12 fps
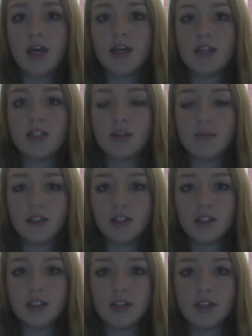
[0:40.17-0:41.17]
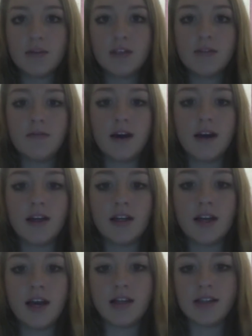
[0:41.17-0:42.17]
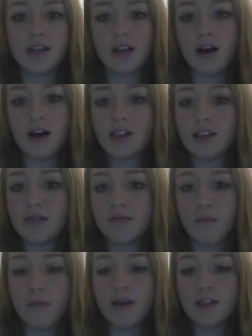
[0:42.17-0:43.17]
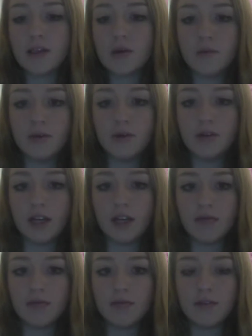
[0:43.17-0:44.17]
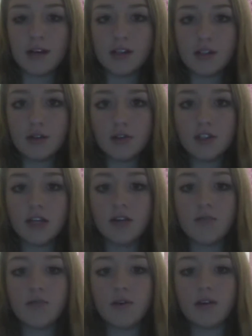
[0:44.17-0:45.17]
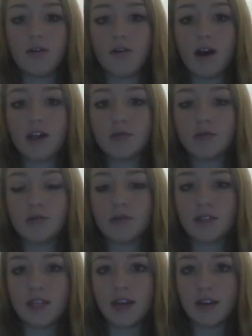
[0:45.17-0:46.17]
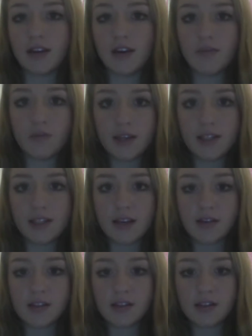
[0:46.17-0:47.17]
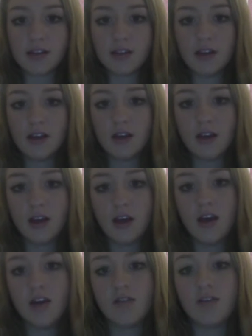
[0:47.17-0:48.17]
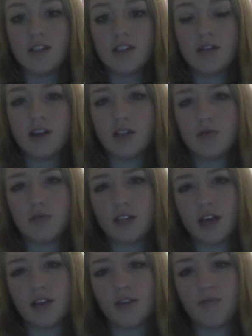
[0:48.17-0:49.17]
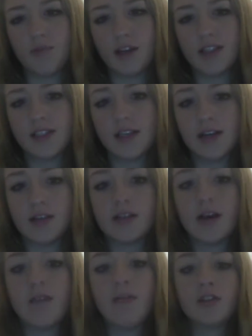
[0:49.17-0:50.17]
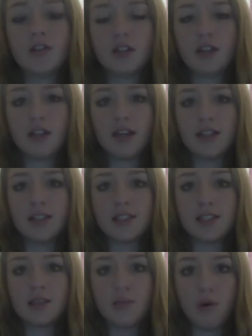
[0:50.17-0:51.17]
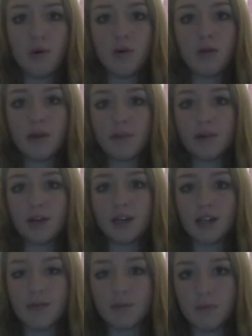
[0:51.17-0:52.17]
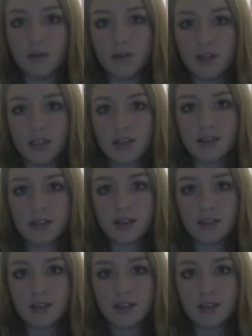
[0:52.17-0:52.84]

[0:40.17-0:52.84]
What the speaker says: Dementia can be defined as a loss of mental ability associated with gradual death of brain cells. This gradual death of brain cells eventually leads to poor memory capabilities.